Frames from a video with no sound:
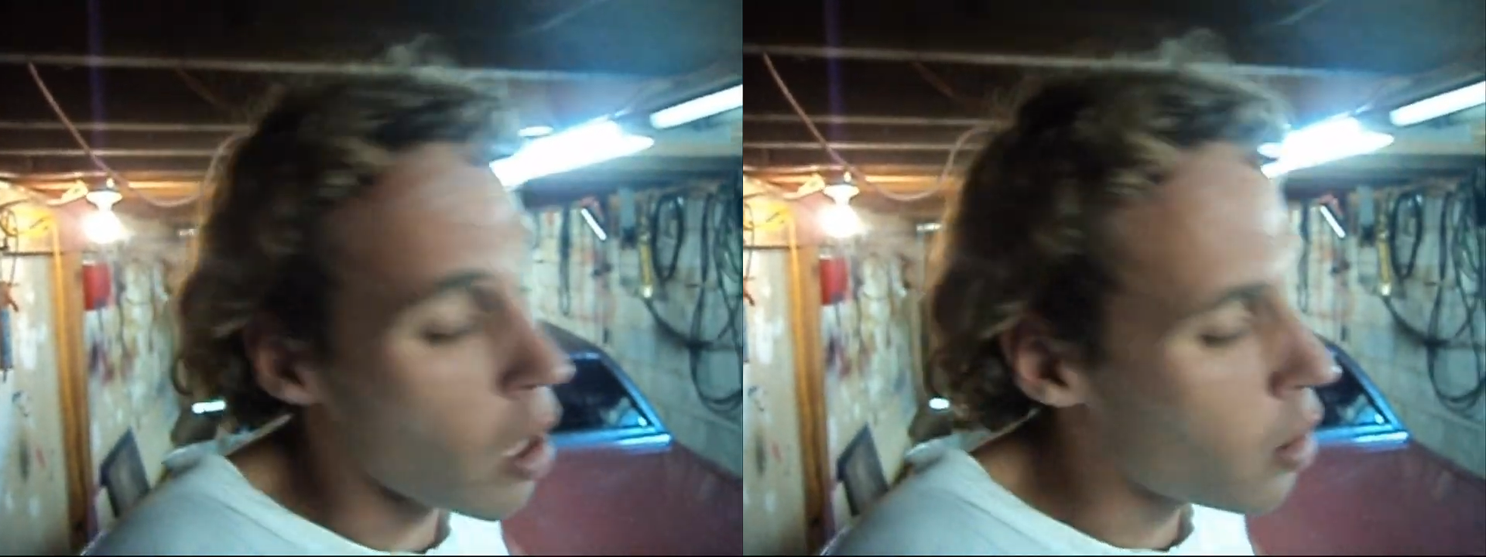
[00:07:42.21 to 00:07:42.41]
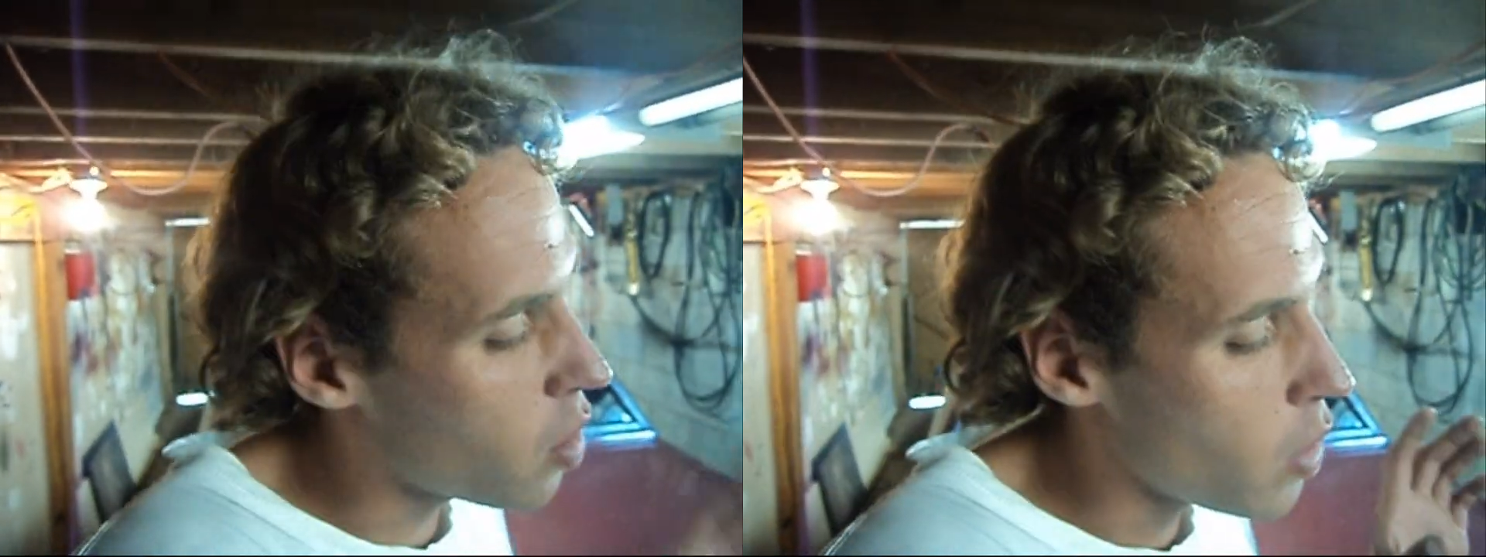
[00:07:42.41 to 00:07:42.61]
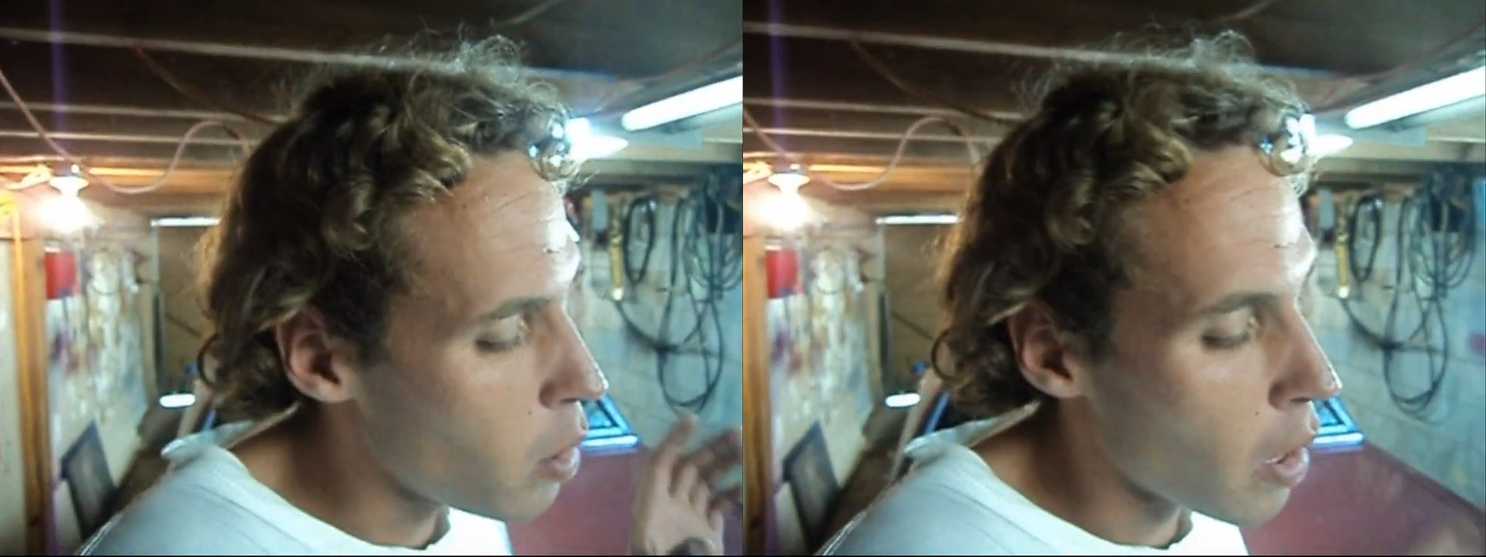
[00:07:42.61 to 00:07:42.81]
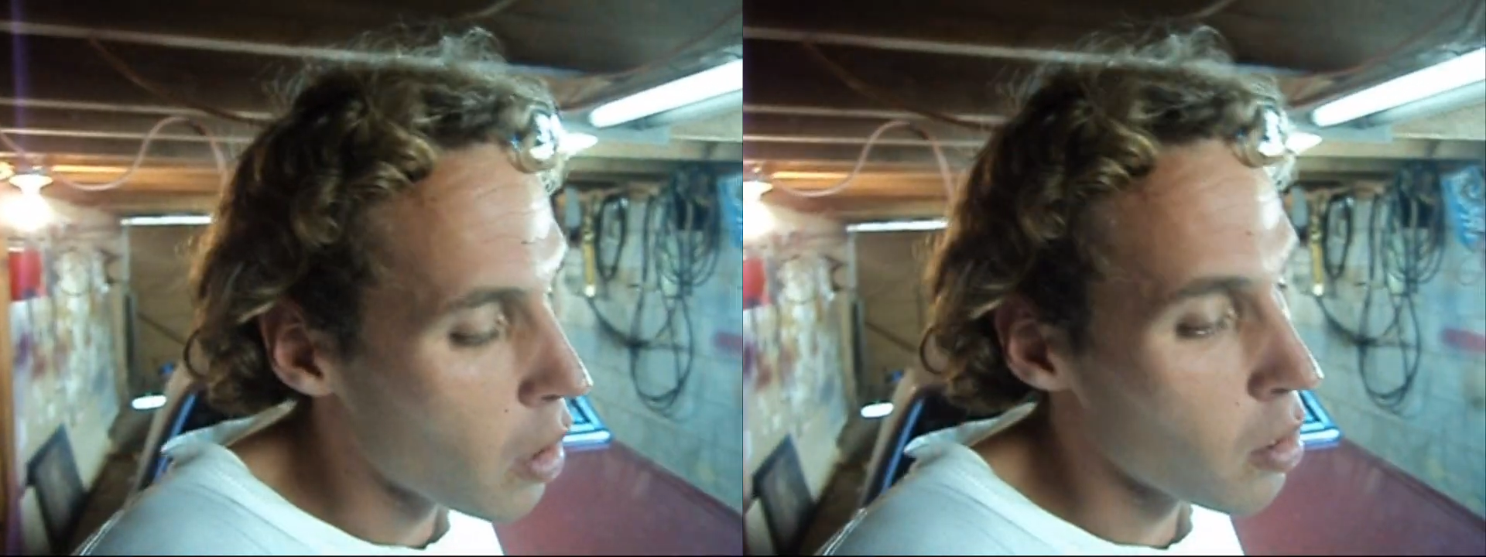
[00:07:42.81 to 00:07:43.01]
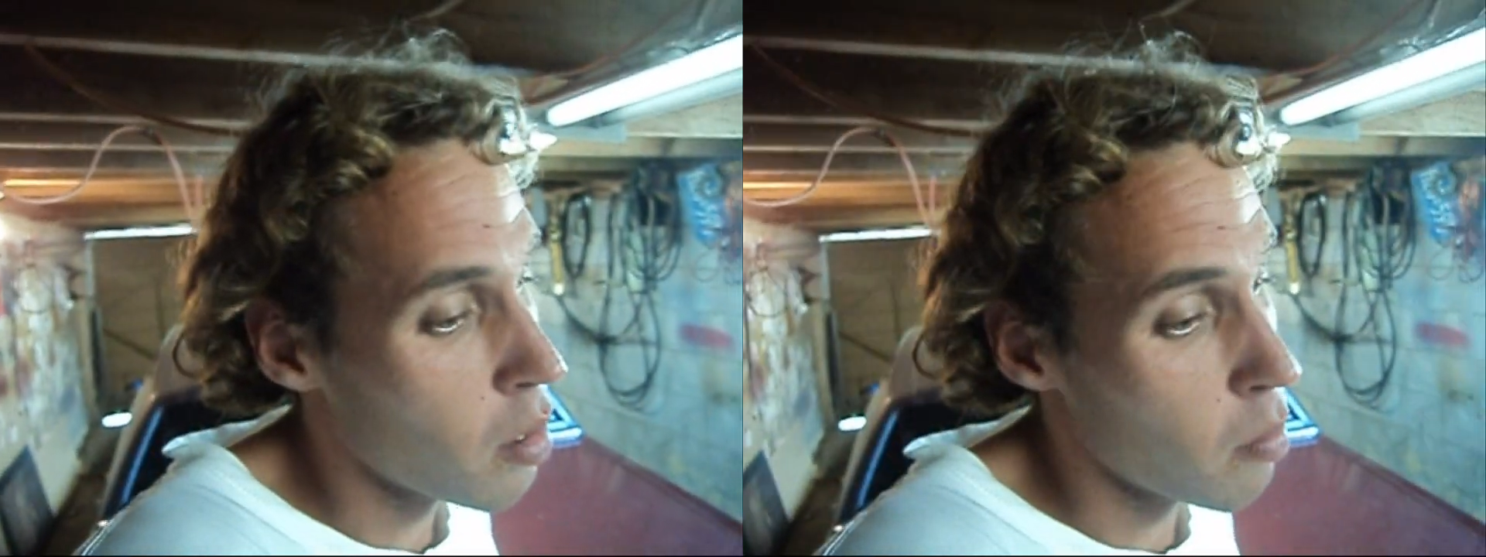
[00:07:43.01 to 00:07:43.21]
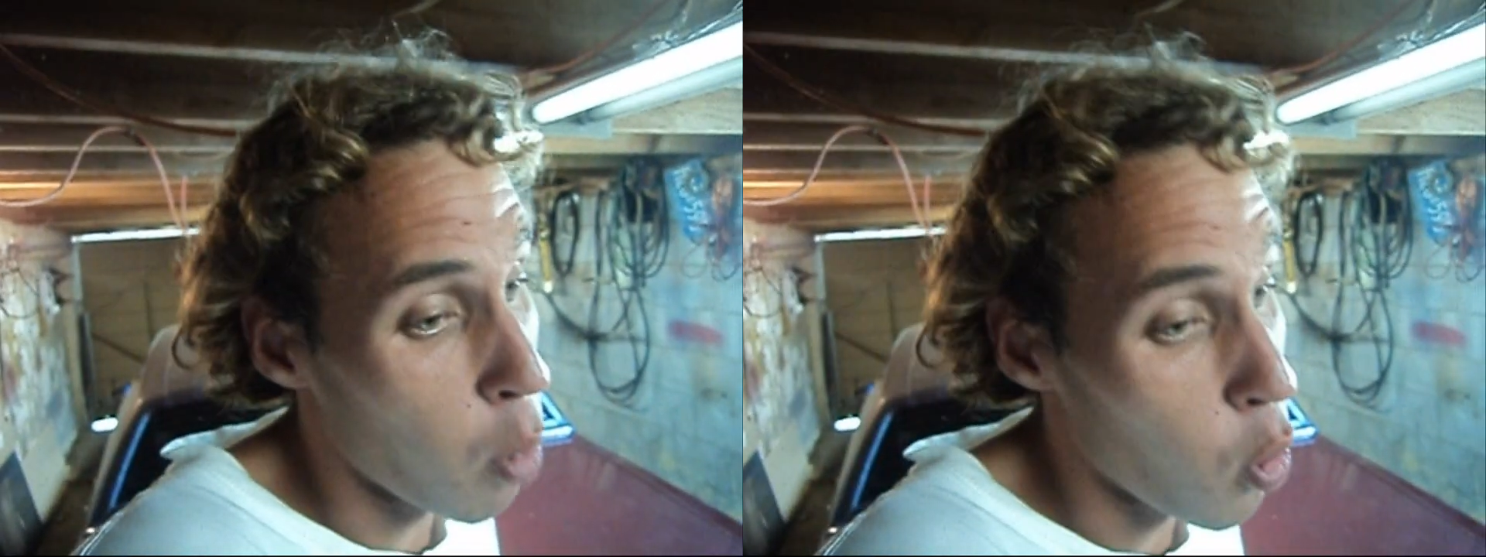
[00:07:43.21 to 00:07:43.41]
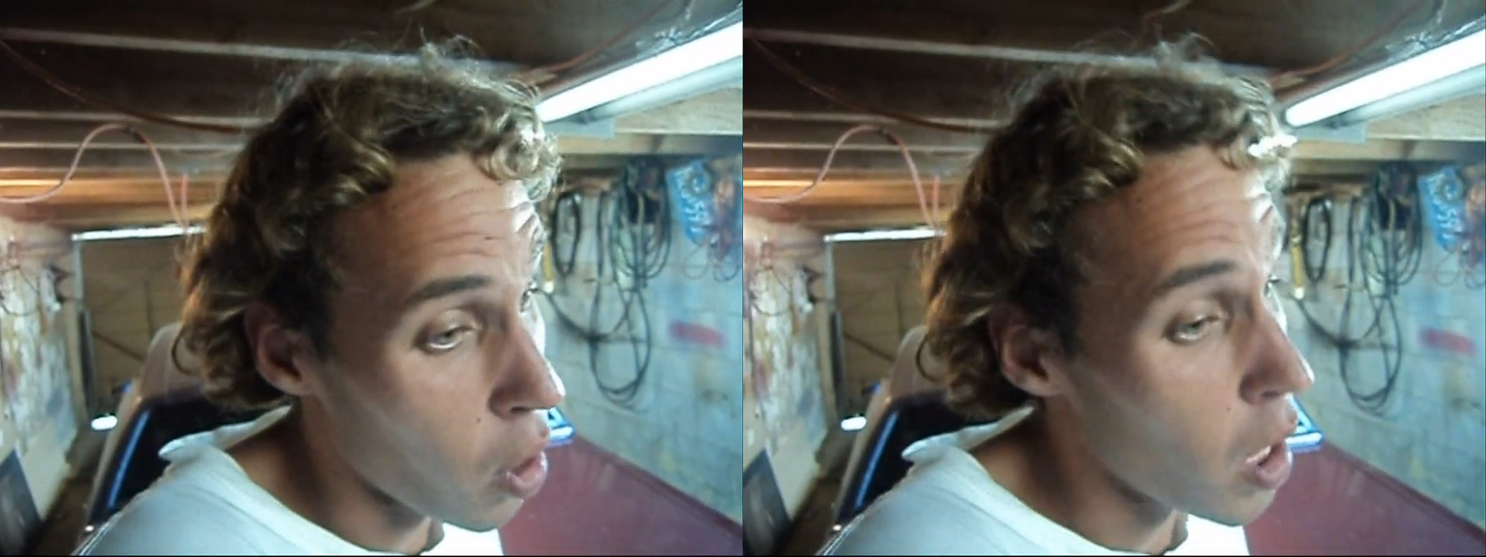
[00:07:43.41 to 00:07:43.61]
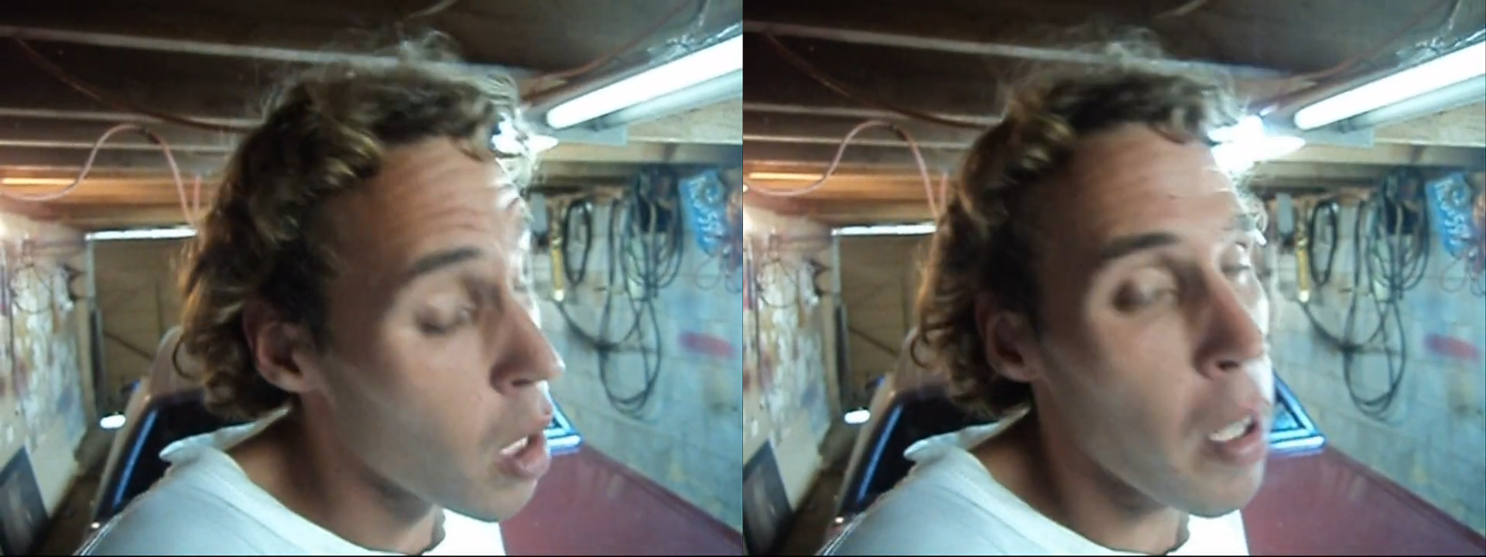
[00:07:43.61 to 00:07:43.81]
tons of emails
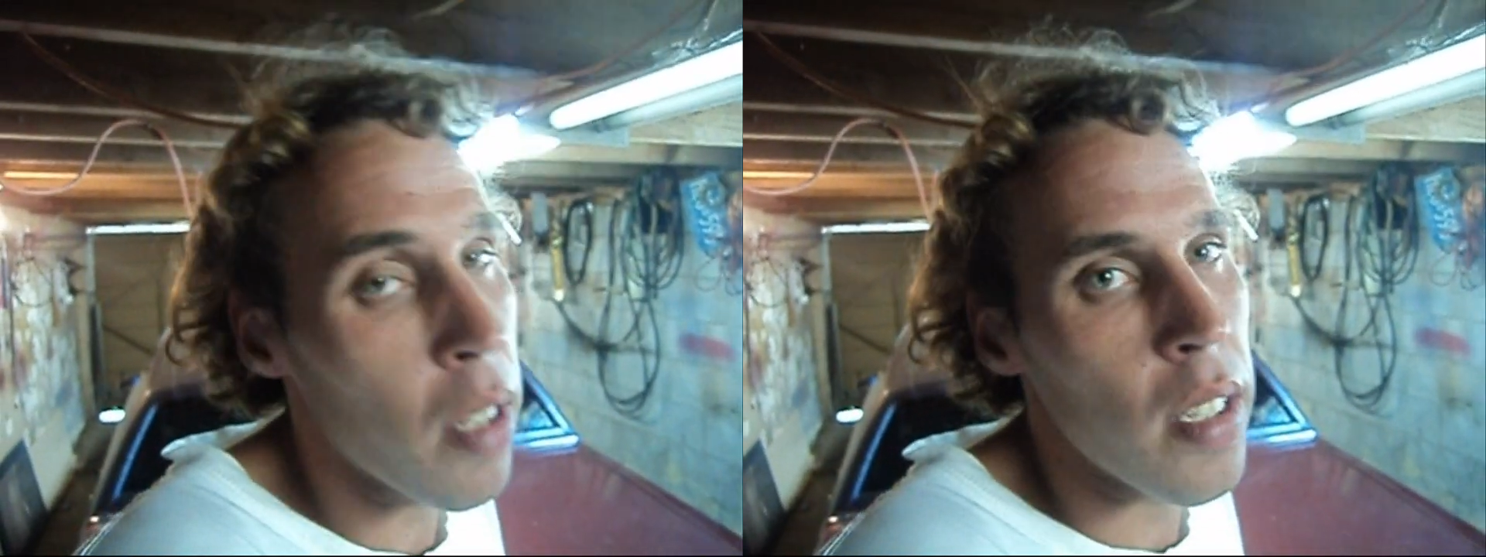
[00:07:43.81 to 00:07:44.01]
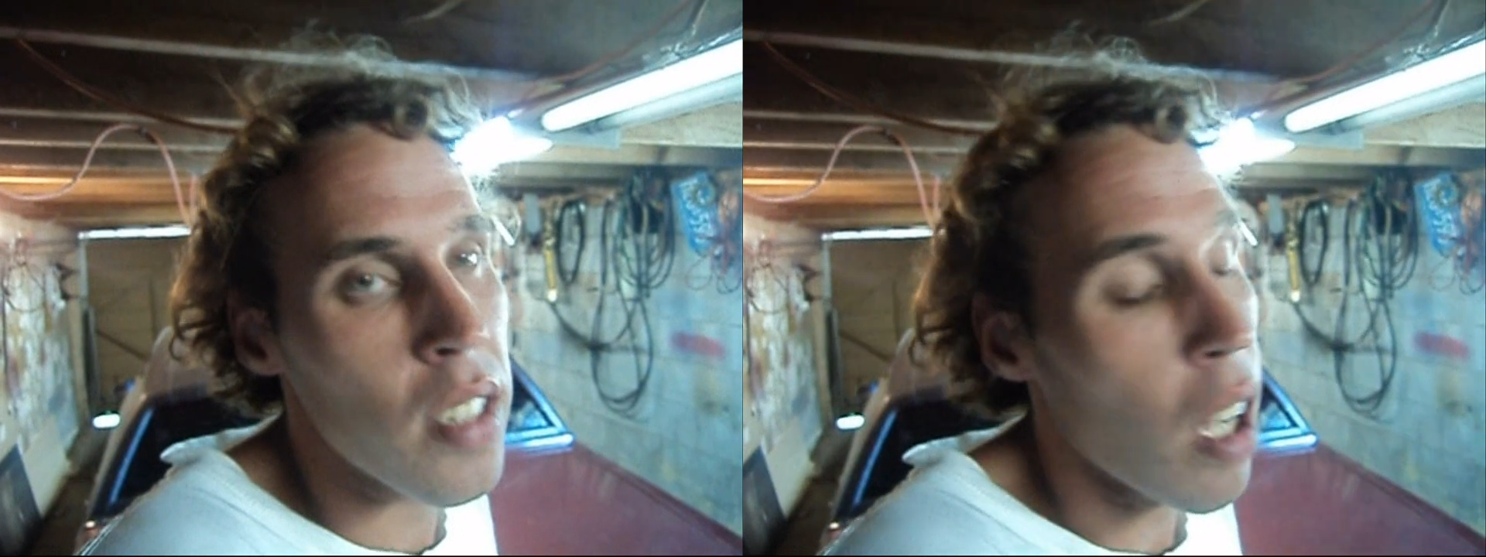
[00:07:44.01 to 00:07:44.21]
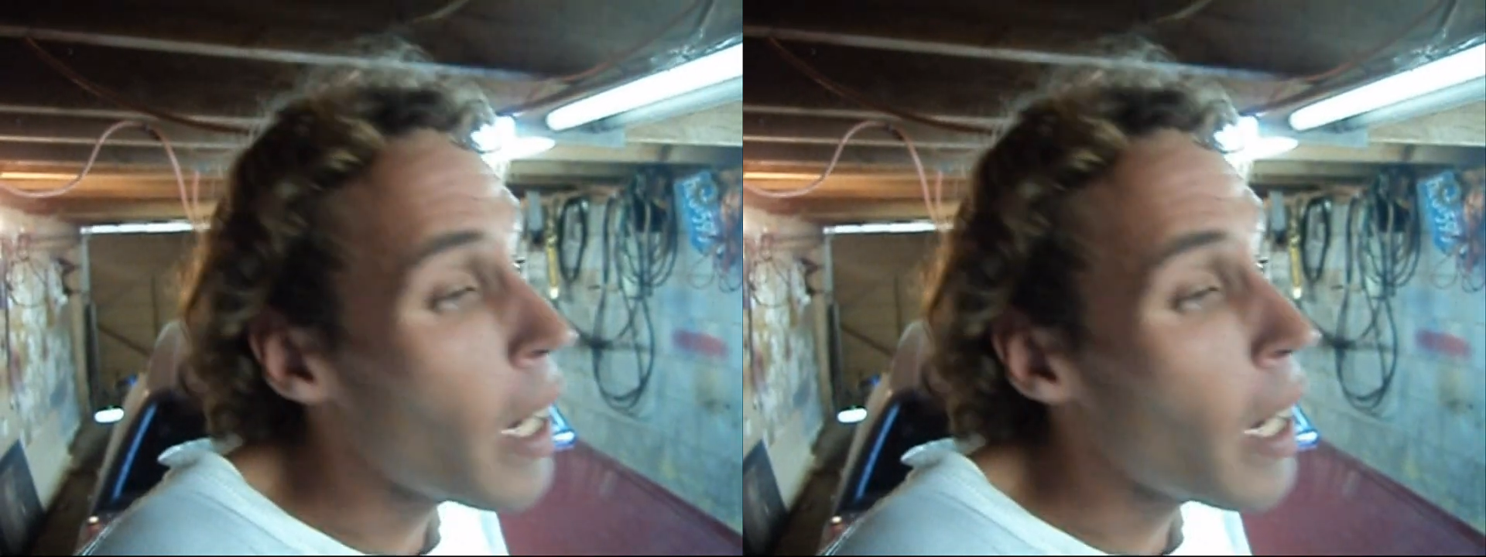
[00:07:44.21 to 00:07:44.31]
pouring in about this.